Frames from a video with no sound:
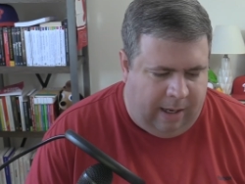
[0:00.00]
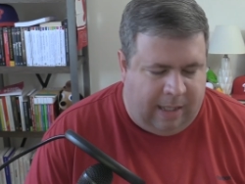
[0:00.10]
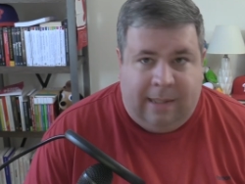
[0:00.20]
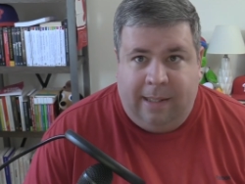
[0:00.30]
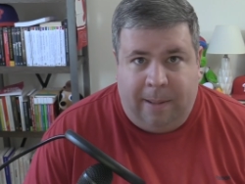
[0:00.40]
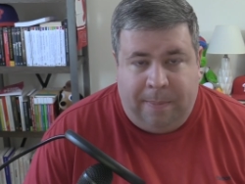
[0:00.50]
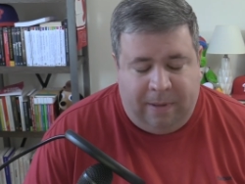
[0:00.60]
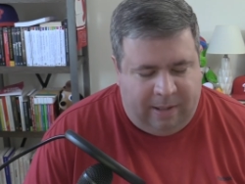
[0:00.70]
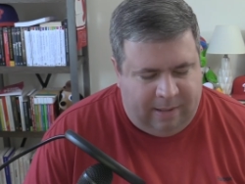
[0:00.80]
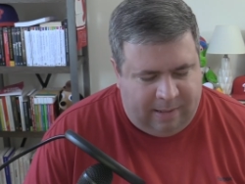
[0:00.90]
next up
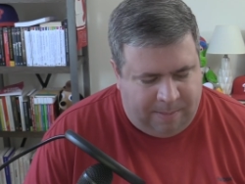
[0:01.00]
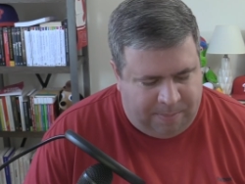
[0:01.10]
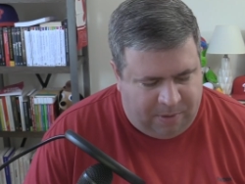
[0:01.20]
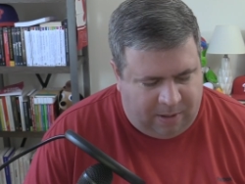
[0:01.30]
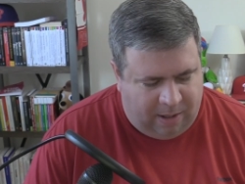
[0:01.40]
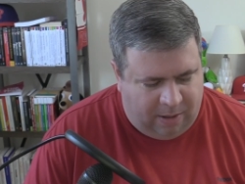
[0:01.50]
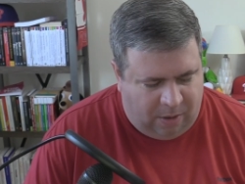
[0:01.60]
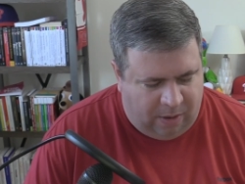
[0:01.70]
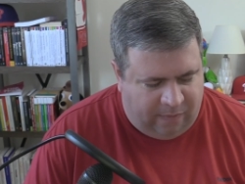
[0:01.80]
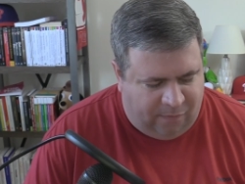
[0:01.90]
is a book
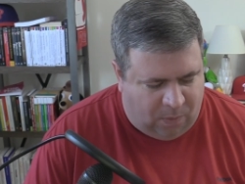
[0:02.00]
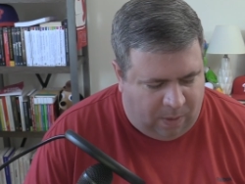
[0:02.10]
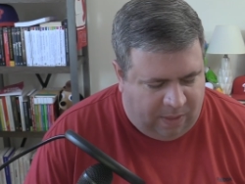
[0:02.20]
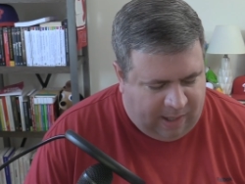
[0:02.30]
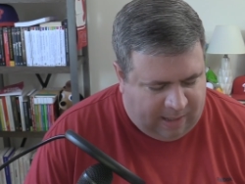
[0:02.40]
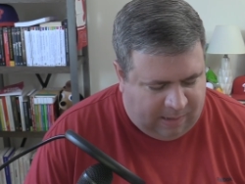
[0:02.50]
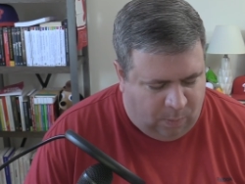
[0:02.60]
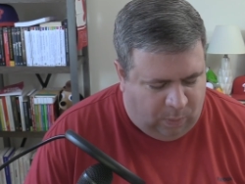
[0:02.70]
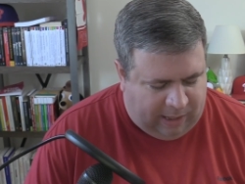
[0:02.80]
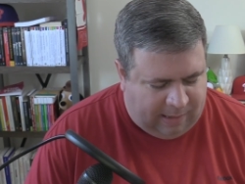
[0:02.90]
called
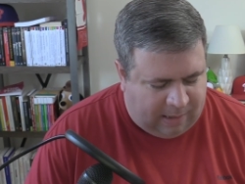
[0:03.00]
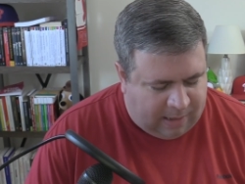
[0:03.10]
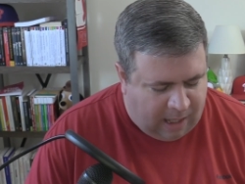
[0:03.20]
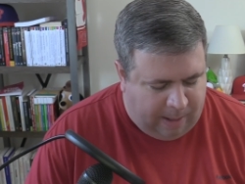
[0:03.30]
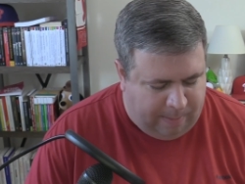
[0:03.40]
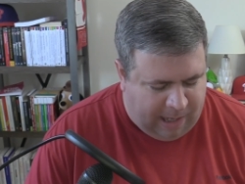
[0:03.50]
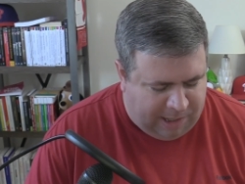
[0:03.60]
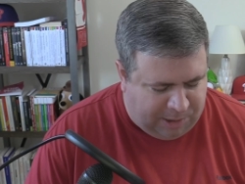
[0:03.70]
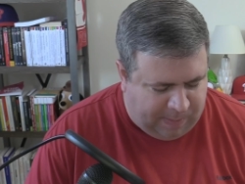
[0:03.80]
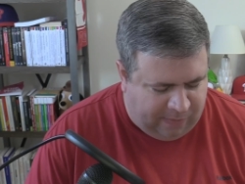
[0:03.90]
4,000 Weeks Time
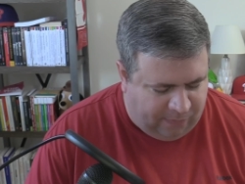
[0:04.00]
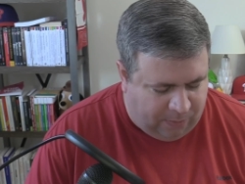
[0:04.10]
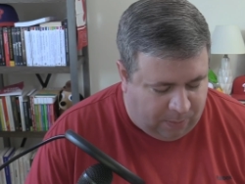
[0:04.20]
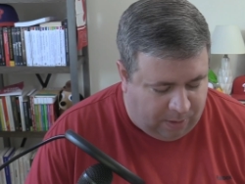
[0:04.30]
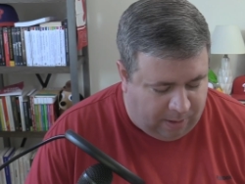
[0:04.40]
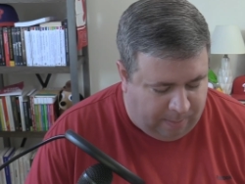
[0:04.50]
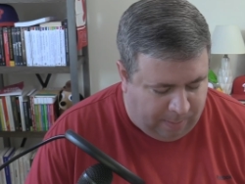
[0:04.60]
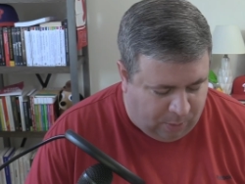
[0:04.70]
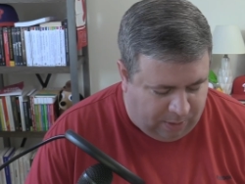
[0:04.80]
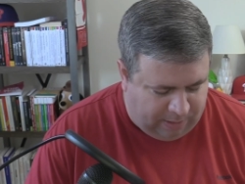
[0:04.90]
Management for
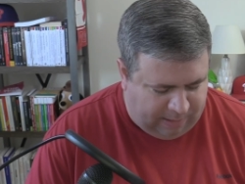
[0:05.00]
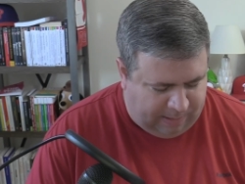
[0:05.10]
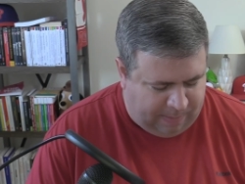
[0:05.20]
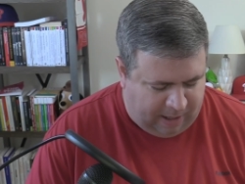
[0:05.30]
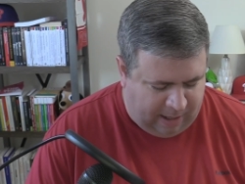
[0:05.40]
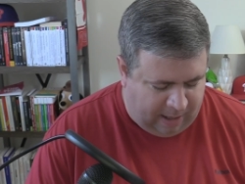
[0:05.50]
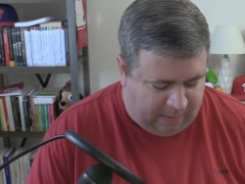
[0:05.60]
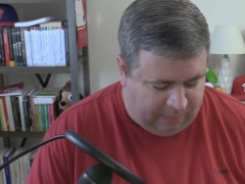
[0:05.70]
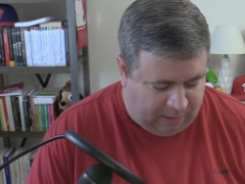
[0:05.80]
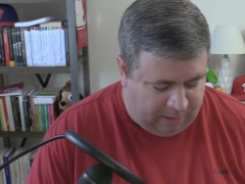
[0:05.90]
Mortals by
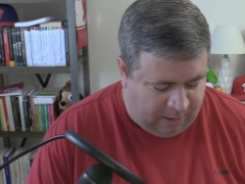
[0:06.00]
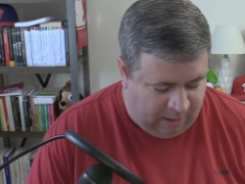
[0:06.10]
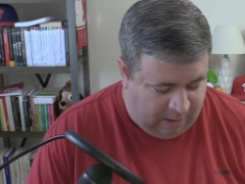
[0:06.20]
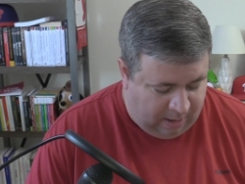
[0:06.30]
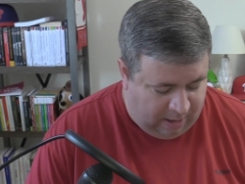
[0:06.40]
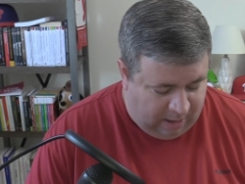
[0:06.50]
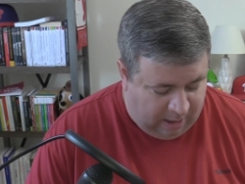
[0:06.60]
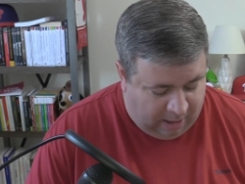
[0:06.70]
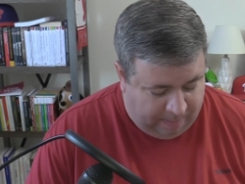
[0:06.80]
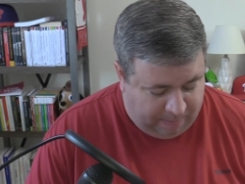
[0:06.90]
Oliver
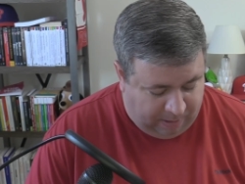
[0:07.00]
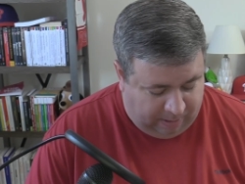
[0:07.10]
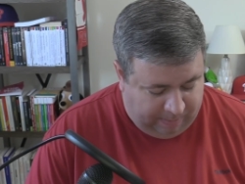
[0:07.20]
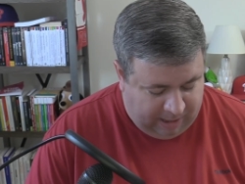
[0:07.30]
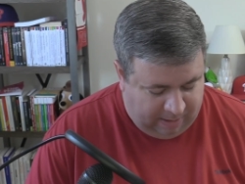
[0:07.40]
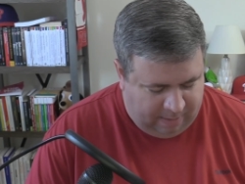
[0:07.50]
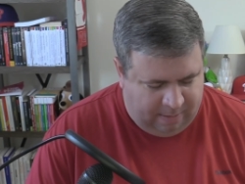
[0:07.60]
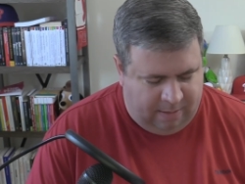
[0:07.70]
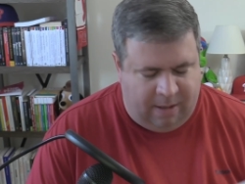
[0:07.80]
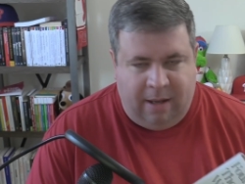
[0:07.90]
Berkman.
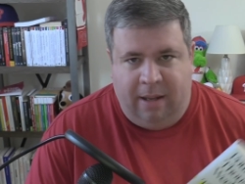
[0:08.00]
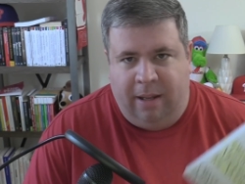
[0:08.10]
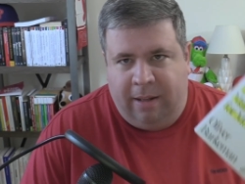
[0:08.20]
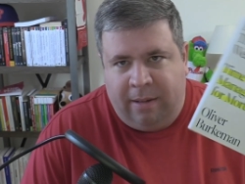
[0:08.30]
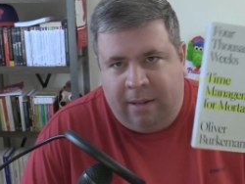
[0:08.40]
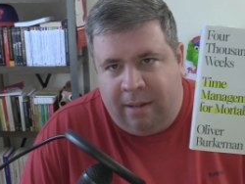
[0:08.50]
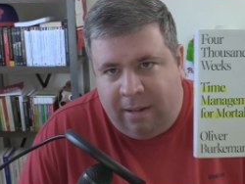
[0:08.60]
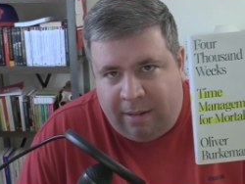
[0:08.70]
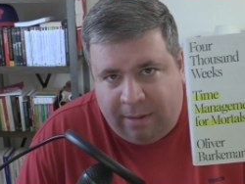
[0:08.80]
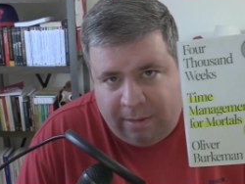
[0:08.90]

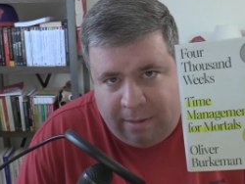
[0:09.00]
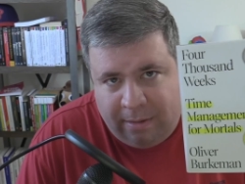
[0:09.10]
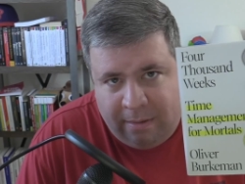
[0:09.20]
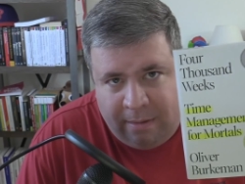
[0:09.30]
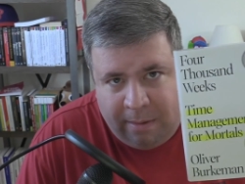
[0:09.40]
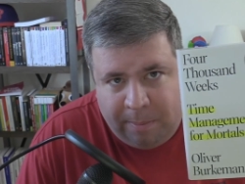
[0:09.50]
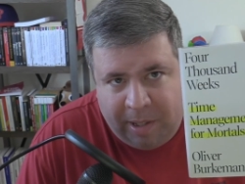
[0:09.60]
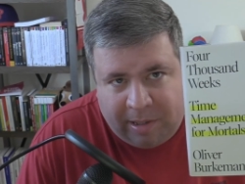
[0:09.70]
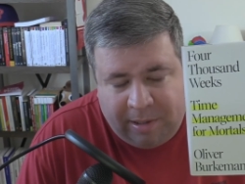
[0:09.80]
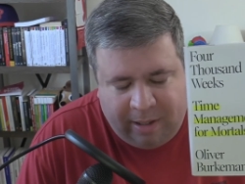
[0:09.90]
Little
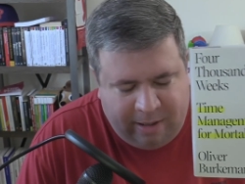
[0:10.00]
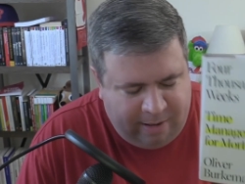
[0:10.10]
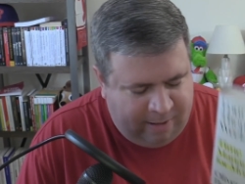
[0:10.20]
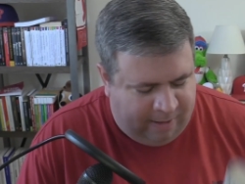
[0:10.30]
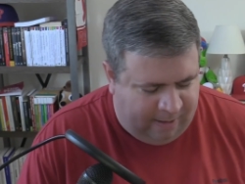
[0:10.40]
picture there.